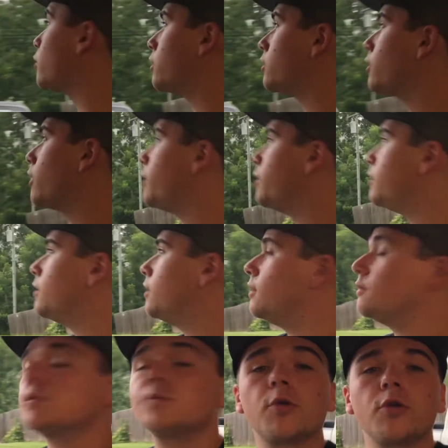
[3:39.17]
rain, and it
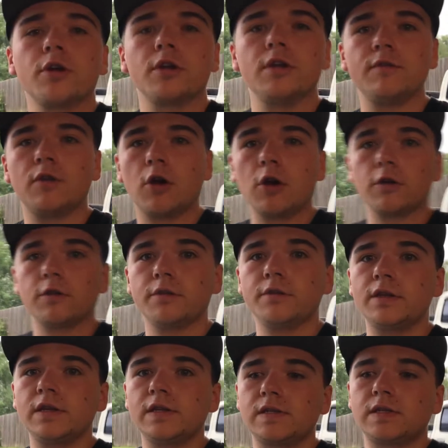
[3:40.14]
was pouring even harder than
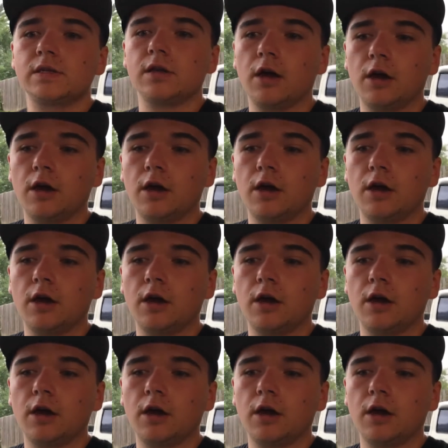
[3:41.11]
this